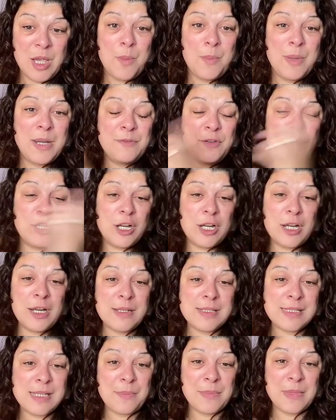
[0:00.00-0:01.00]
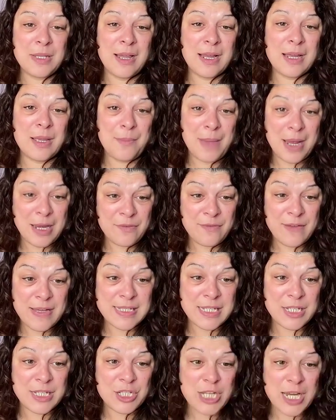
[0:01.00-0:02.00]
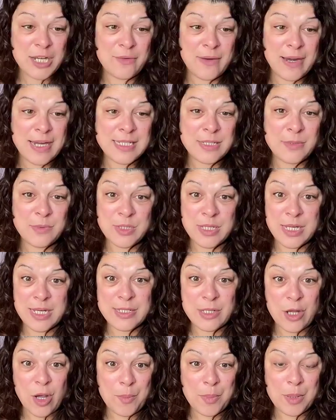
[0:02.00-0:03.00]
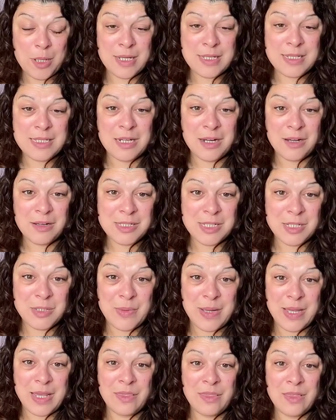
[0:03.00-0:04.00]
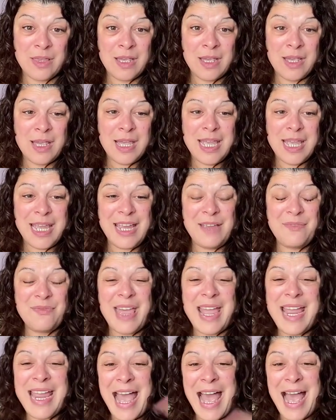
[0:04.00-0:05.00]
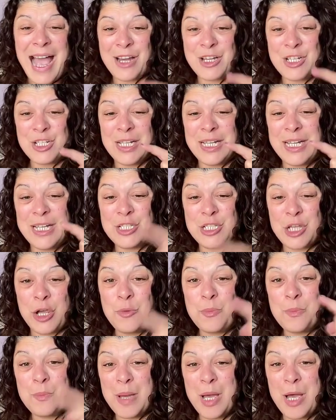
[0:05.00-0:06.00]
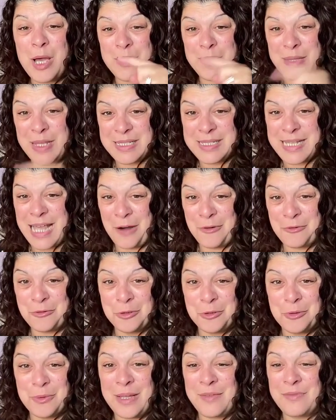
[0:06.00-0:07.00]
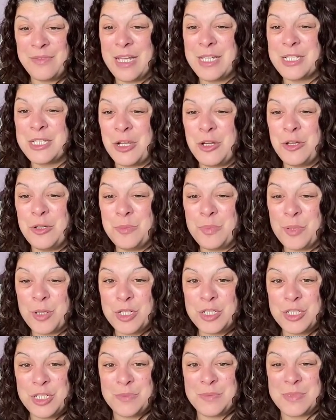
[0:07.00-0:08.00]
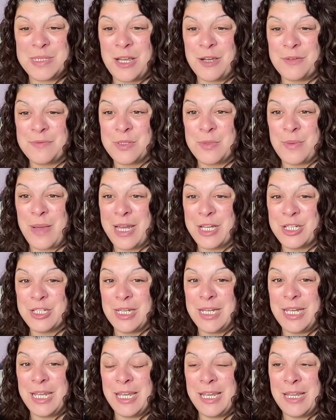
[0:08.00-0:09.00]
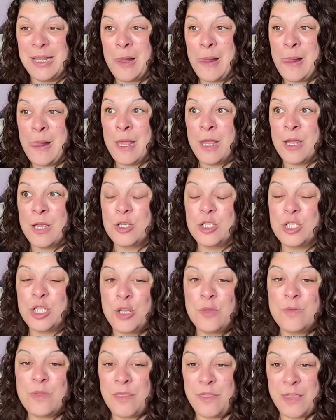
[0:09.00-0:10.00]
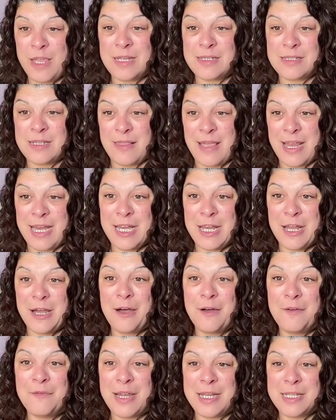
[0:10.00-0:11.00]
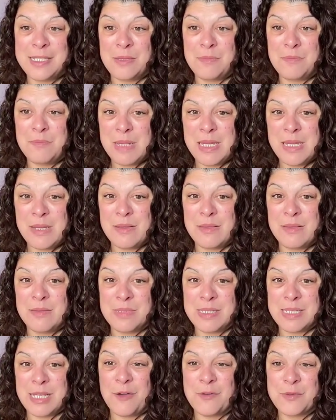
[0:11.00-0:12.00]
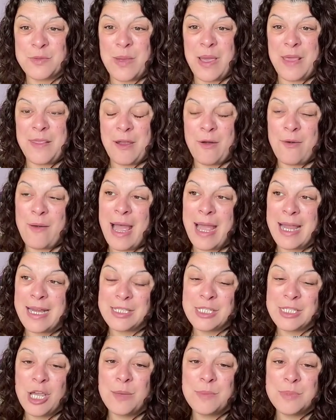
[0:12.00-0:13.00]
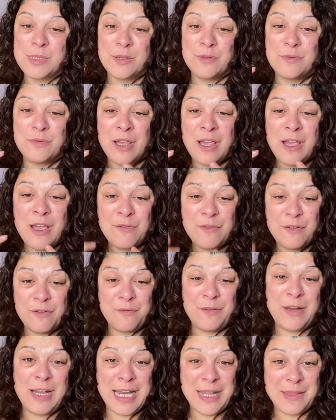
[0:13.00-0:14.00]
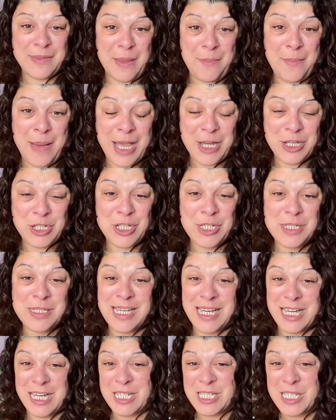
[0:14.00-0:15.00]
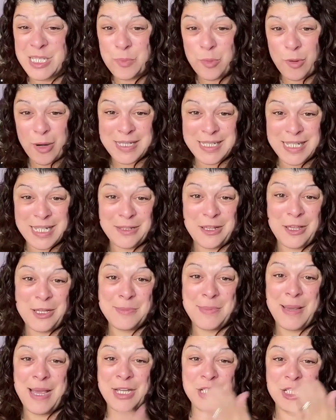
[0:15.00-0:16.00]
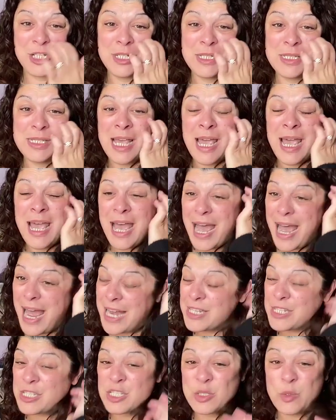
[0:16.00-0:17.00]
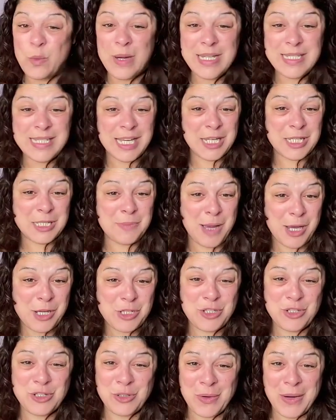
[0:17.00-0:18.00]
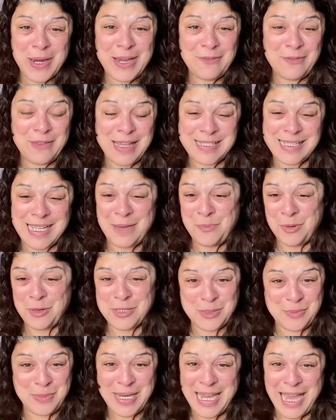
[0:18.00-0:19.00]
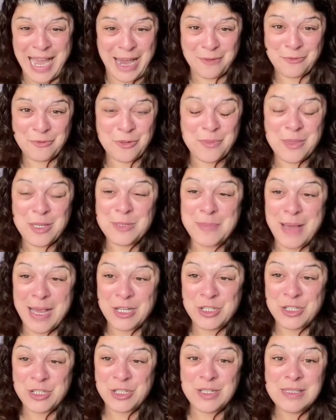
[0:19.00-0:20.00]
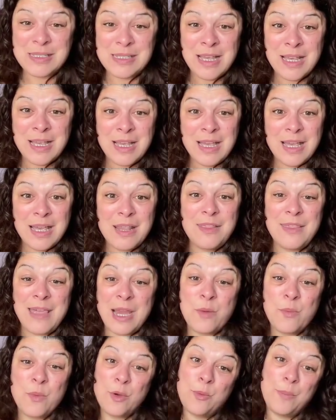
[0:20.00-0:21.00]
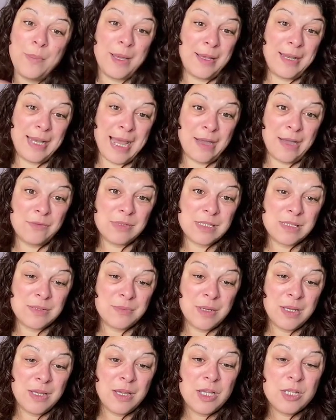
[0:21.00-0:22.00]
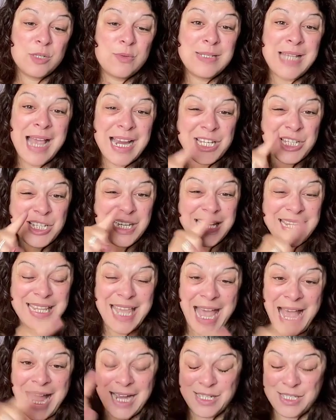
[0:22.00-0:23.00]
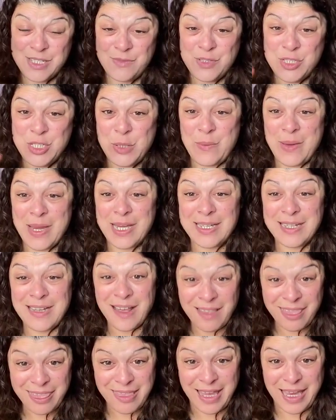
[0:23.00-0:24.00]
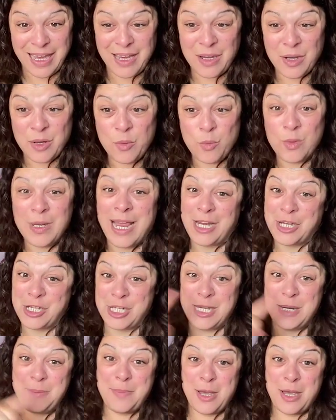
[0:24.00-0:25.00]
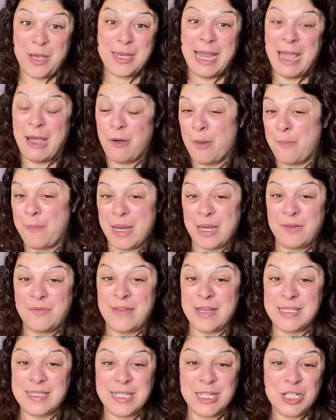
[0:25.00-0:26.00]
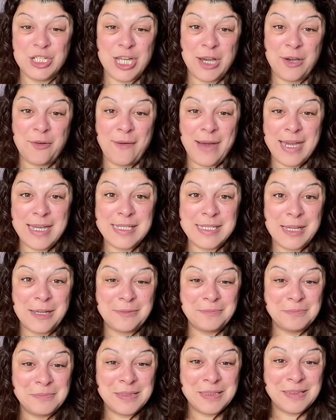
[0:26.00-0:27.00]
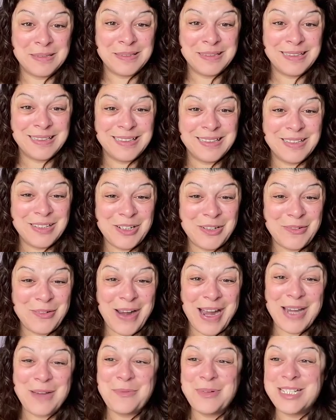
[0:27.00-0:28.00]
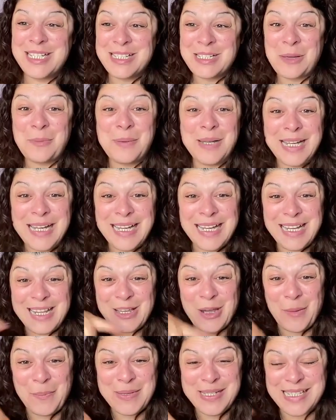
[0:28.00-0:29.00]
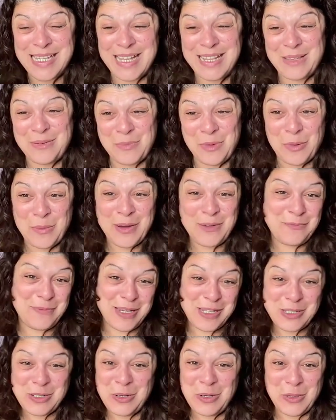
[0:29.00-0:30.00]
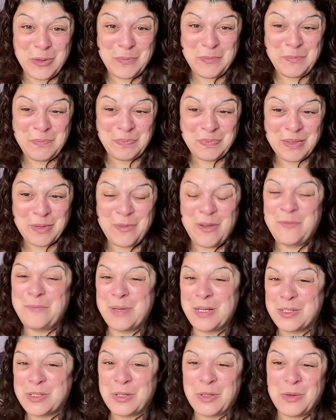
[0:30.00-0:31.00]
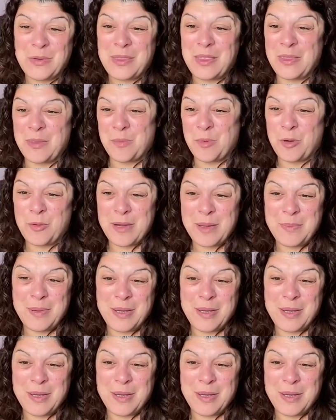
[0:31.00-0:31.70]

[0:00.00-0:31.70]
But if you look at something like a manifesting generator, which is the example I started with, if they actually don't burn their sacral, if they don't push themselves to actually do the things that they love and to meet themselves where they're at in terms of fulfilling their passions and expressing those passions and squeezing as much joy as they possibly can from those passions, they will burn out. So it's actually the act of doing nothing will actually burn out a manifesting generator, right? Which is completely the opposite than what we've been taught. We've been taught that the more we